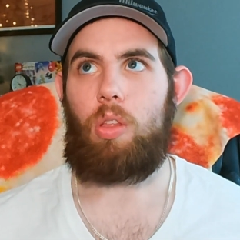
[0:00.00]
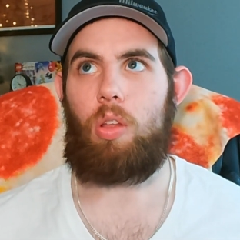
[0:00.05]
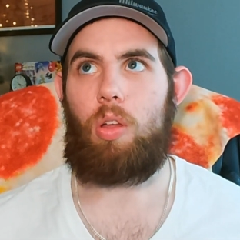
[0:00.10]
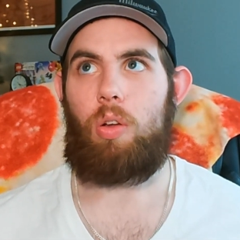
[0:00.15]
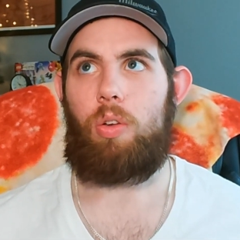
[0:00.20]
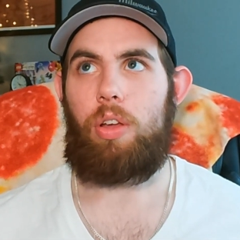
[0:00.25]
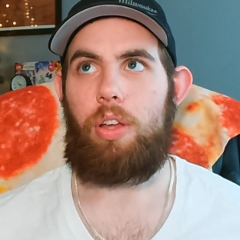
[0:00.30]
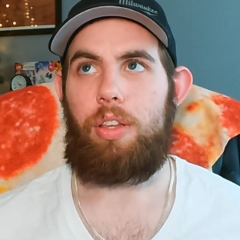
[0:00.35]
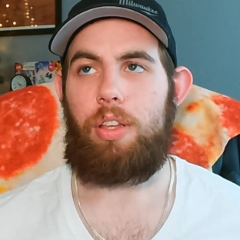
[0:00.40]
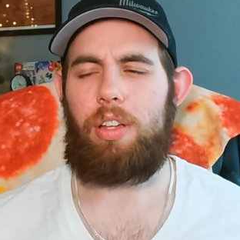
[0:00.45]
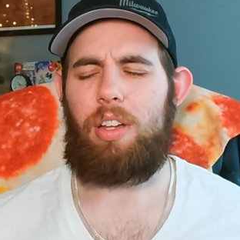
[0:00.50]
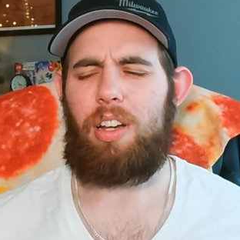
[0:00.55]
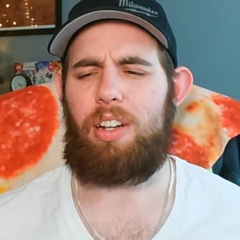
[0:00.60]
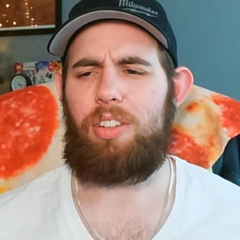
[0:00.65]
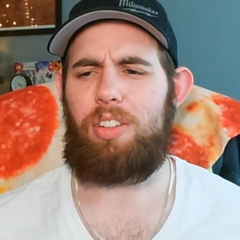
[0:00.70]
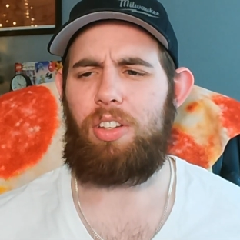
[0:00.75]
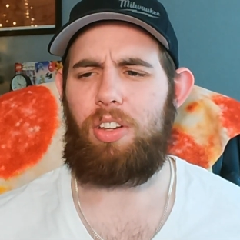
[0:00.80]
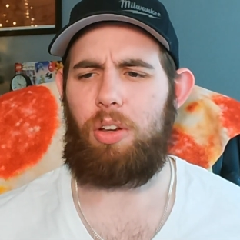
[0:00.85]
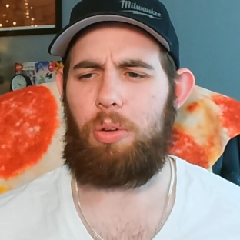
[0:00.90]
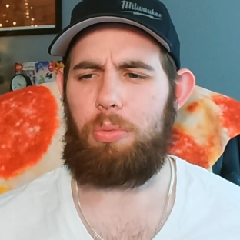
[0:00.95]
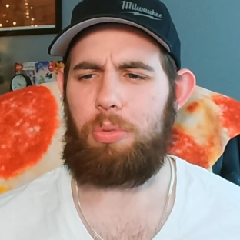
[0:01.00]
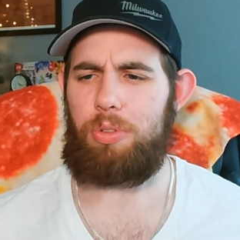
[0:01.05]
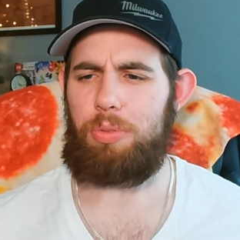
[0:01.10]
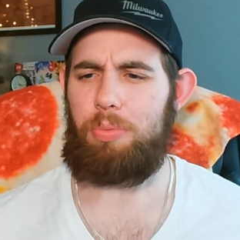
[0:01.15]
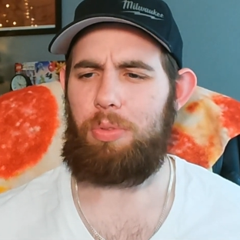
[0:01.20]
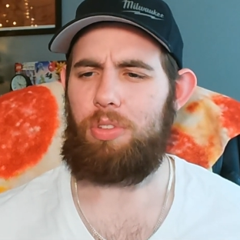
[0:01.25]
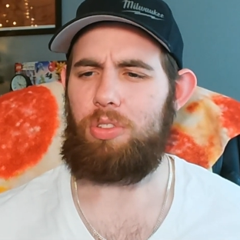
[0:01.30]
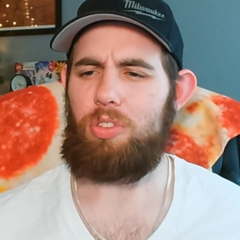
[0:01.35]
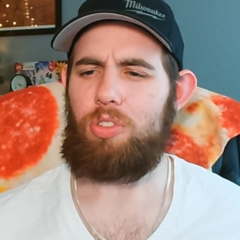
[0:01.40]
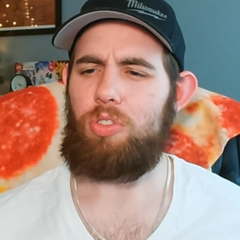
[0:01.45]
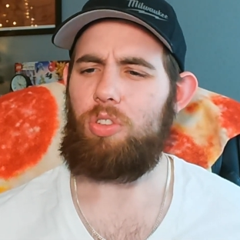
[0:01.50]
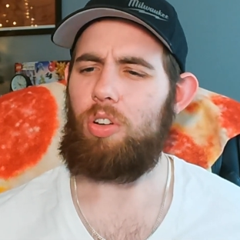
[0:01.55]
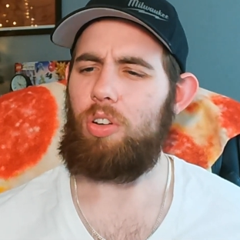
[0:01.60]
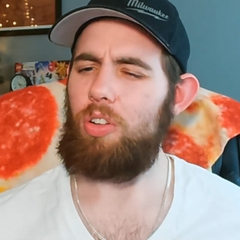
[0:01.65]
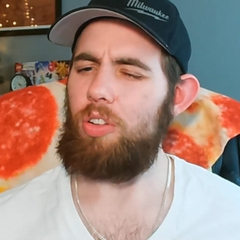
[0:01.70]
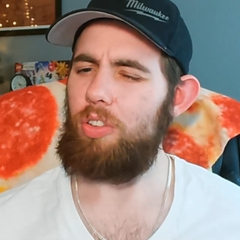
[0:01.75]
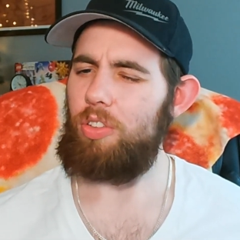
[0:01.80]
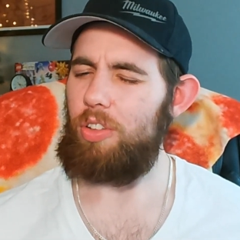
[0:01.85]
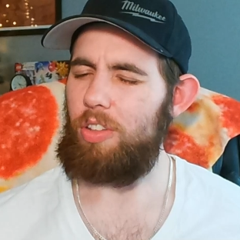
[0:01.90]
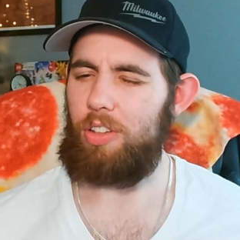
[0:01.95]
Okay, that actually almost smells
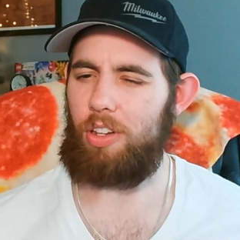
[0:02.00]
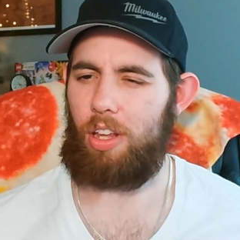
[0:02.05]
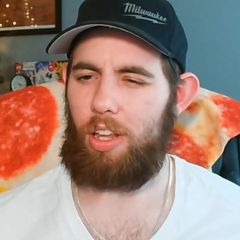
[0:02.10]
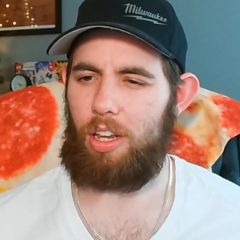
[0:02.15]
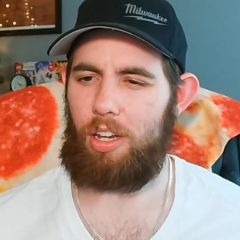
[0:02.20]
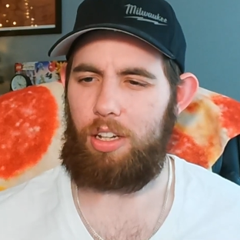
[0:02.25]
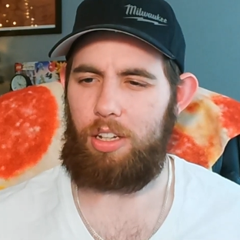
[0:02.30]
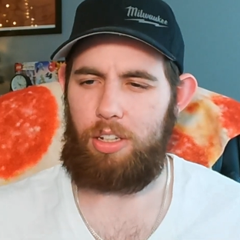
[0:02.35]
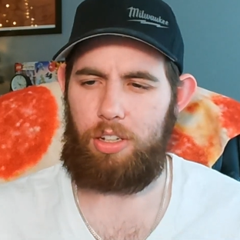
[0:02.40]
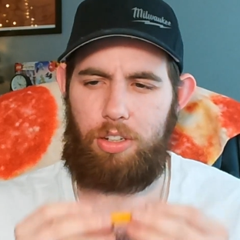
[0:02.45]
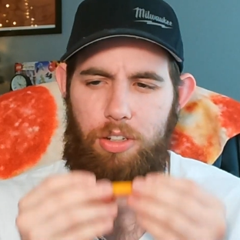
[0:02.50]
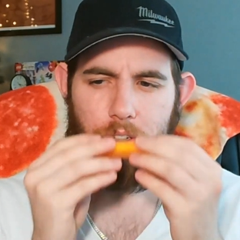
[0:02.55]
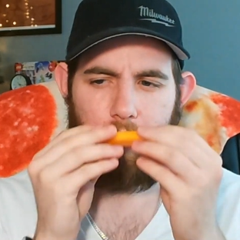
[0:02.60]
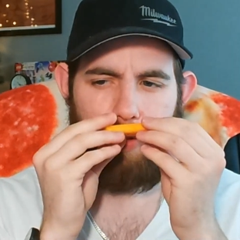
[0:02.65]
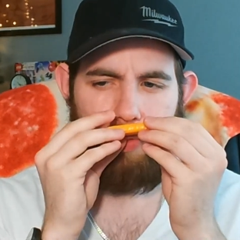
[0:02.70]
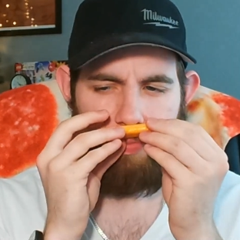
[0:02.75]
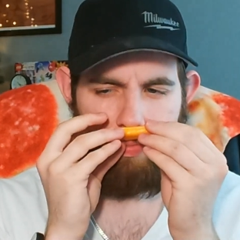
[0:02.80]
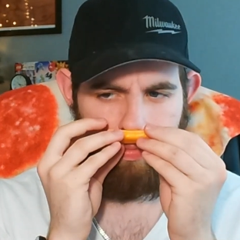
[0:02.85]
stronger than the aged.